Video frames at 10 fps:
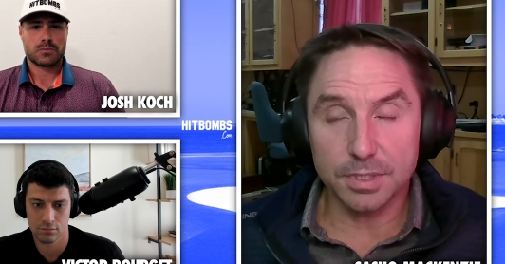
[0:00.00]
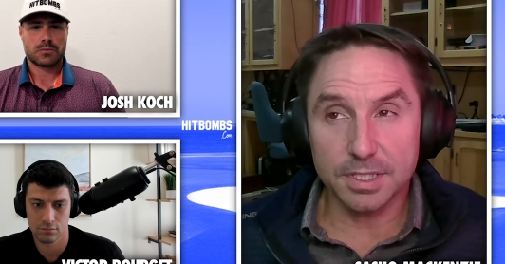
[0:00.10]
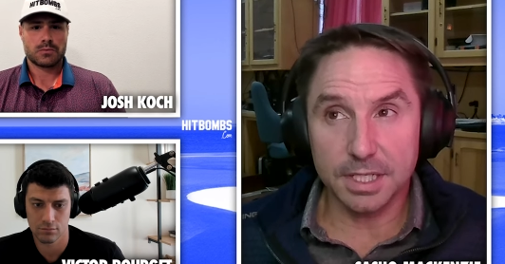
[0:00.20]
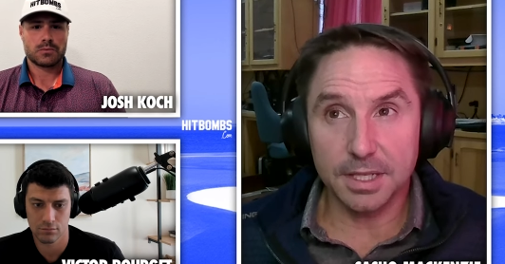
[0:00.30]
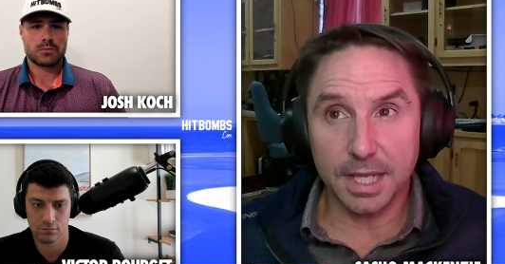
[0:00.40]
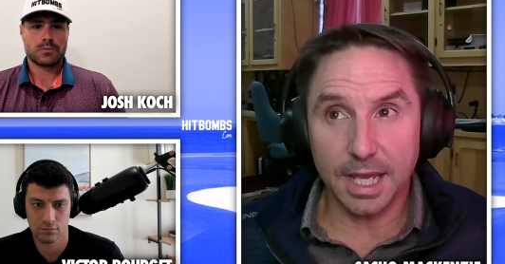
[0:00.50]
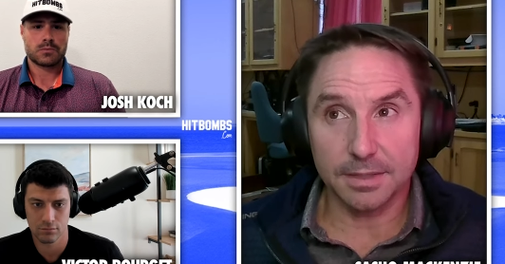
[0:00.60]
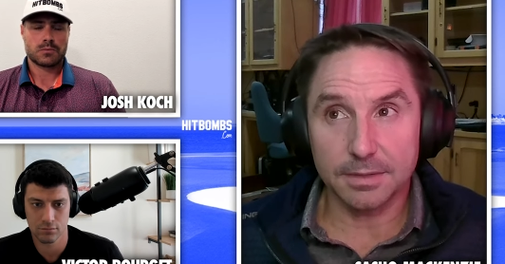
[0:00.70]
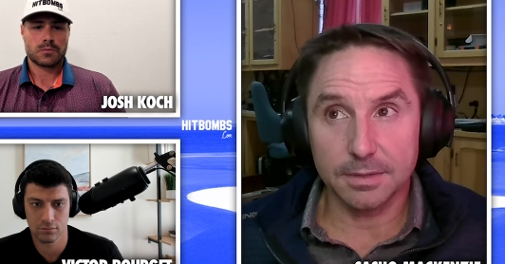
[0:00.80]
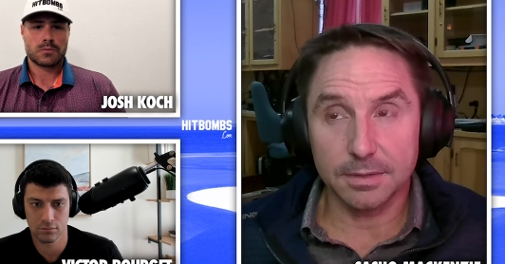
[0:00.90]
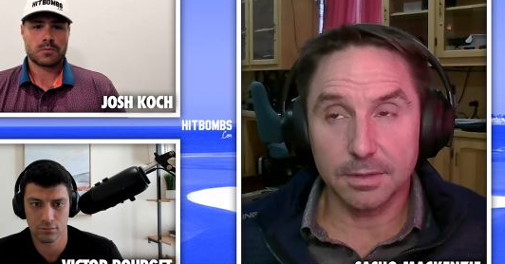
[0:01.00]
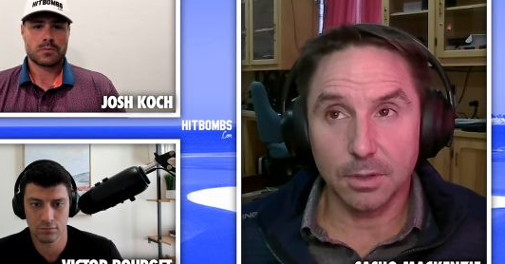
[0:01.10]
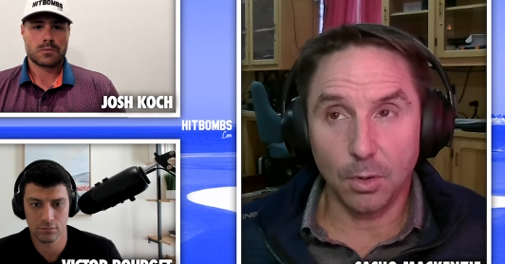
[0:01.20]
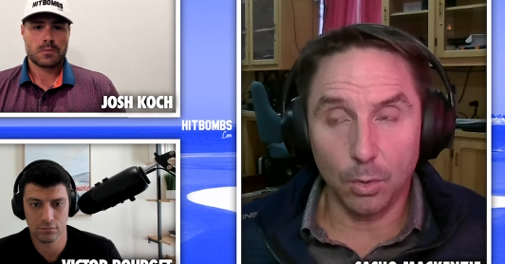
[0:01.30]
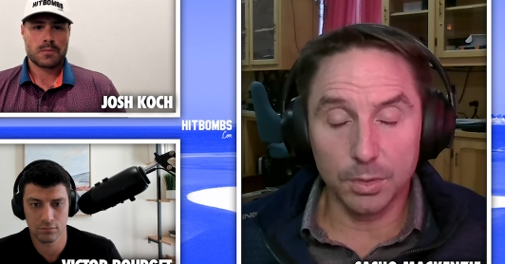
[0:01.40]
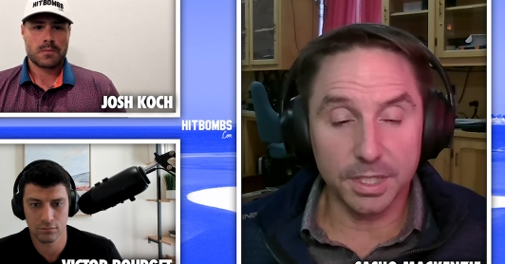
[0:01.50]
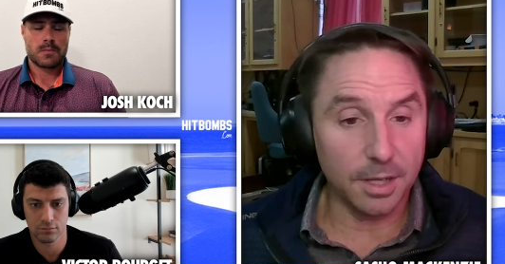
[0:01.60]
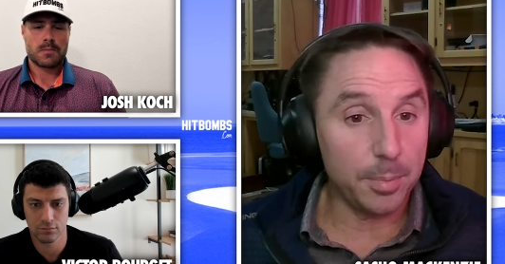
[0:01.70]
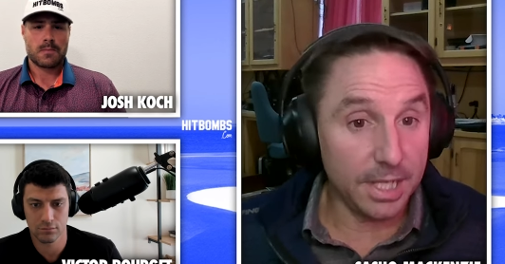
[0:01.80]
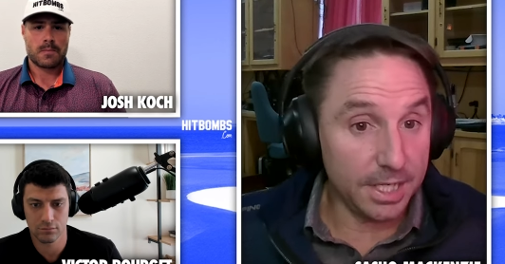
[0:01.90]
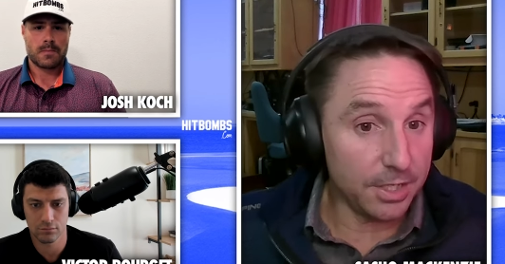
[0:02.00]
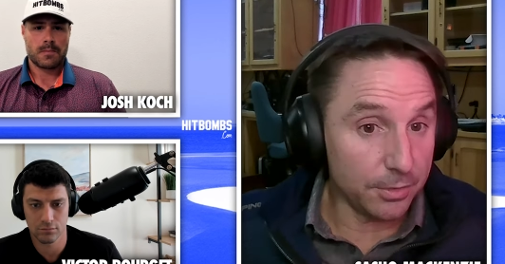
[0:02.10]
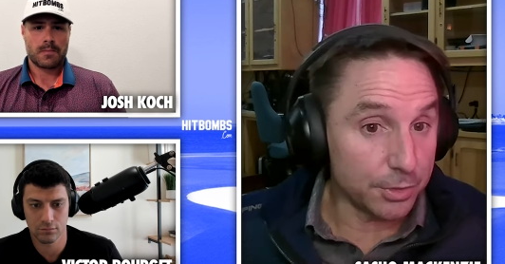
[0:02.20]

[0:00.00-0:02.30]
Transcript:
Speaker 1: see that holding up in any other